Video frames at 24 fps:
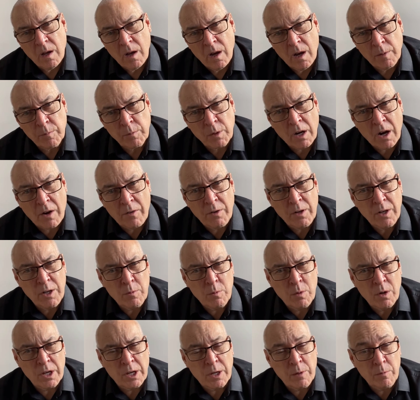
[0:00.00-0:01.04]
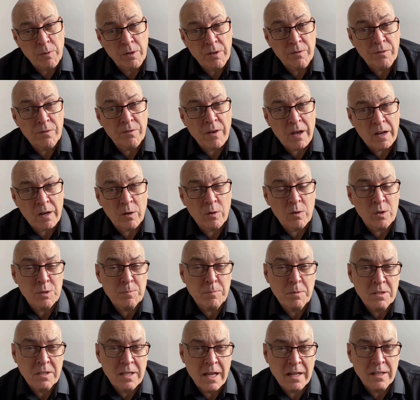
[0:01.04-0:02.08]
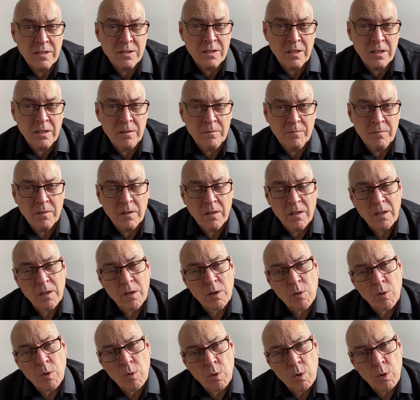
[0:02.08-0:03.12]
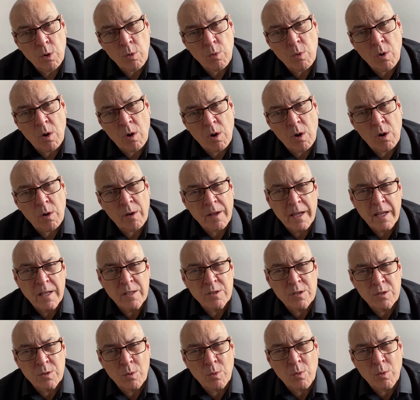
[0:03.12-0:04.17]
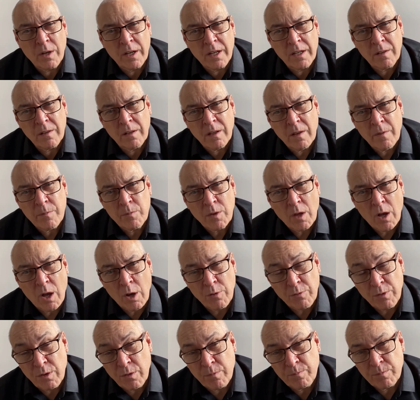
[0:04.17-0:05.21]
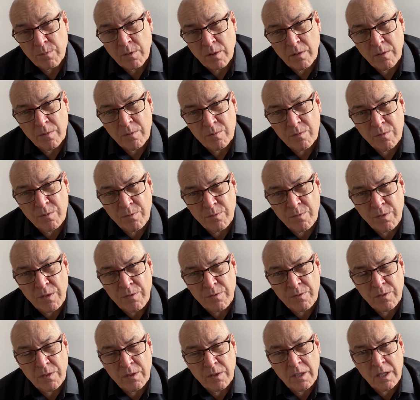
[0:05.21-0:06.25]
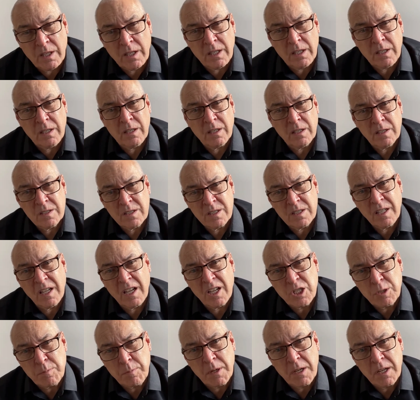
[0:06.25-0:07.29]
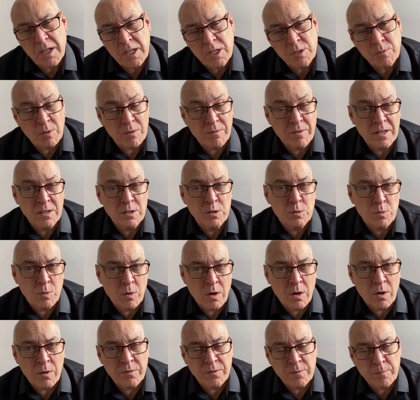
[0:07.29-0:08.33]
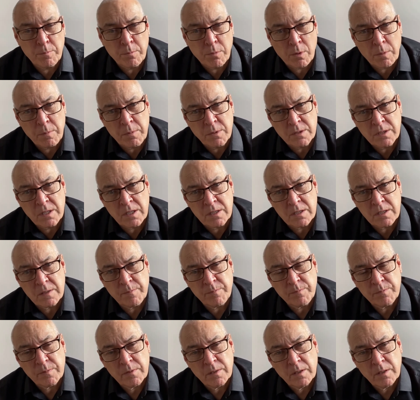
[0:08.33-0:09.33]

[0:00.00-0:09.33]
I'm currently working with Valor Hospitality, who are installing over 15 CHPs within 12 properties.